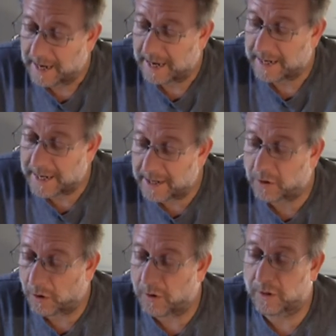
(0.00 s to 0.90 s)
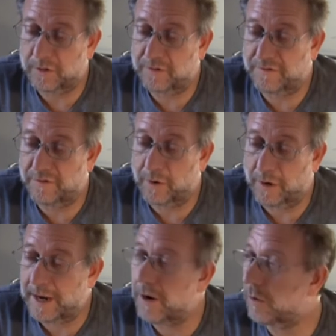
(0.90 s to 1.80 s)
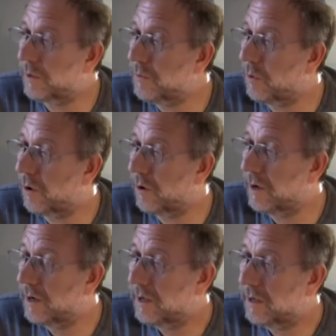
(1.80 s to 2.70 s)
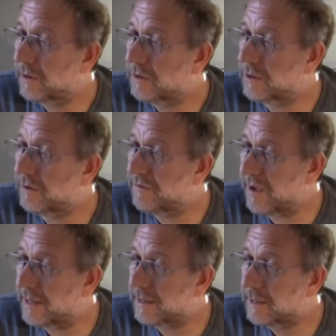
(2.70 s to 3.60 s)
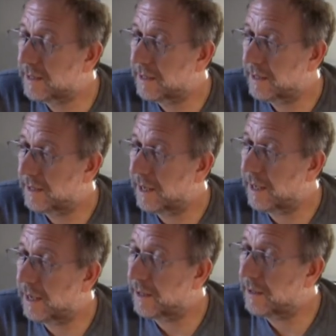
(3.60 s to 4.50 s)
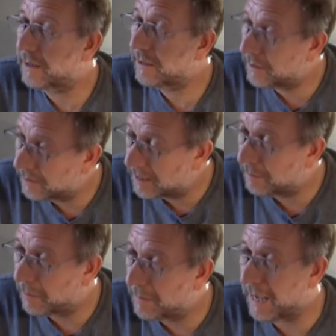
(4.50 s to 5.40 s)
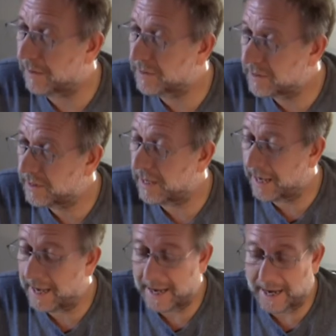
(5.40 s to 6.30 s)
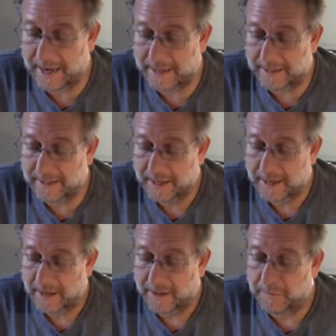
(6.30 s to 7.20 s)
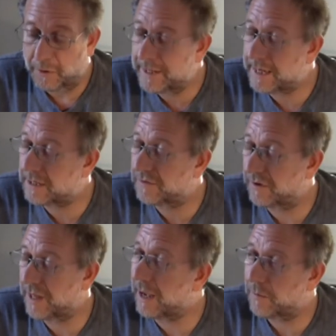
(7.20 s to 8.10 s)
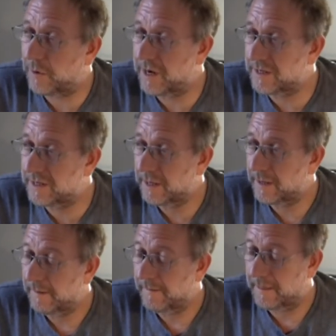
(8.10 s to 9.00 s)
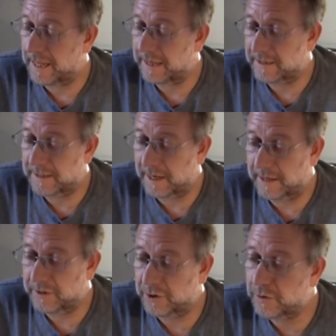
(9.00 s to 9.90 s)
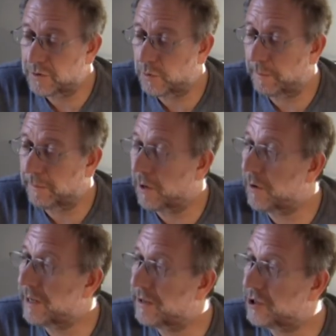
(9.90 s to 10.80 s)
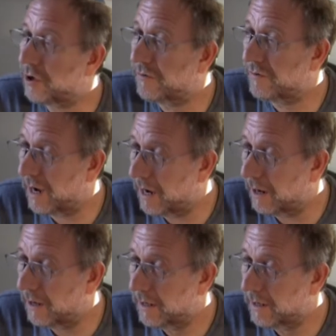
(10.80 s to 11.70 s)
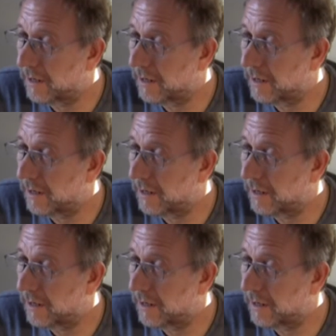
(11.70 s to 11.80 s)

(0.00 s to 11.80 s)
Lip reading: And he called for a holy war to defend the Temple Mount. And the pretext for that was that Jews were blowing the shofar